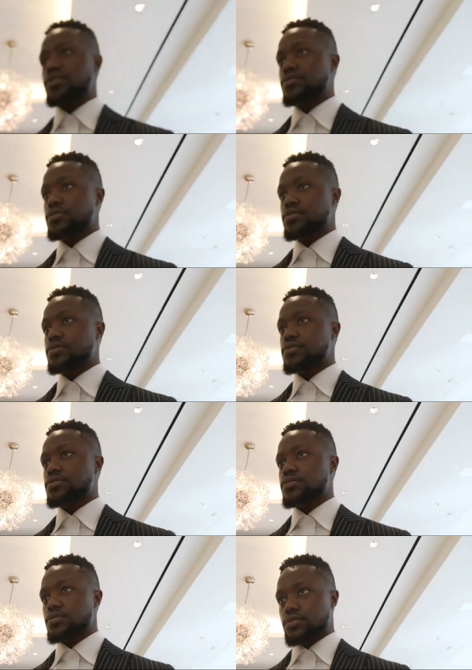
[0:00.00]
One. Oh no, no, not this
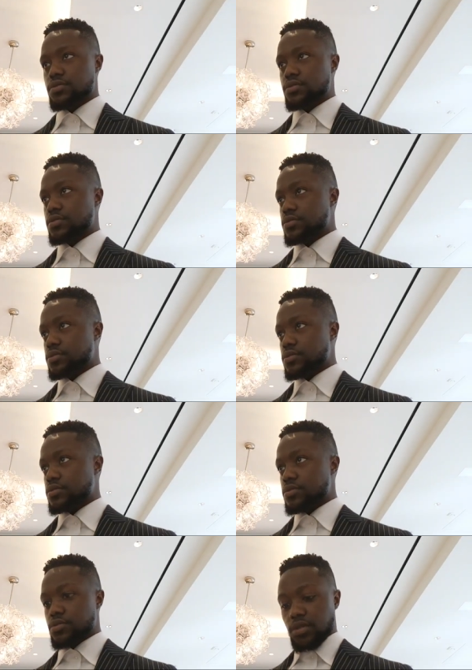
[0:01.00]
one. This one, Ange.
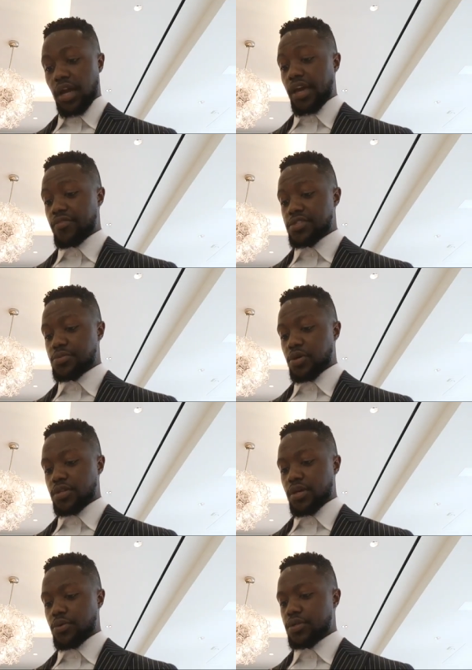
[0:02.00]
I haven't
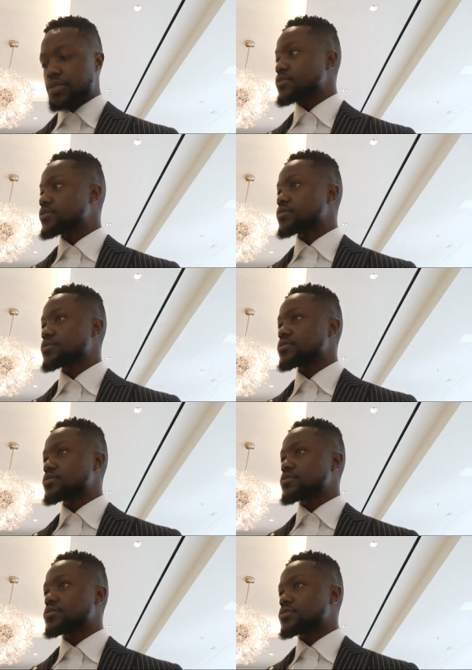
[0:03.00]
smelled that. Citrus, one. very
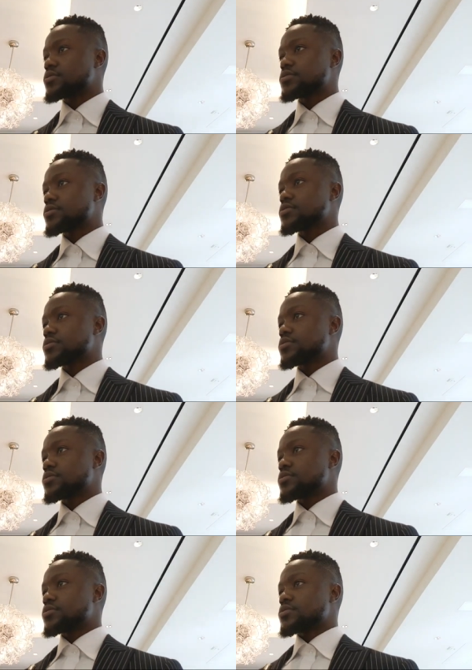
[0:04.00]
nice citrus fragrance.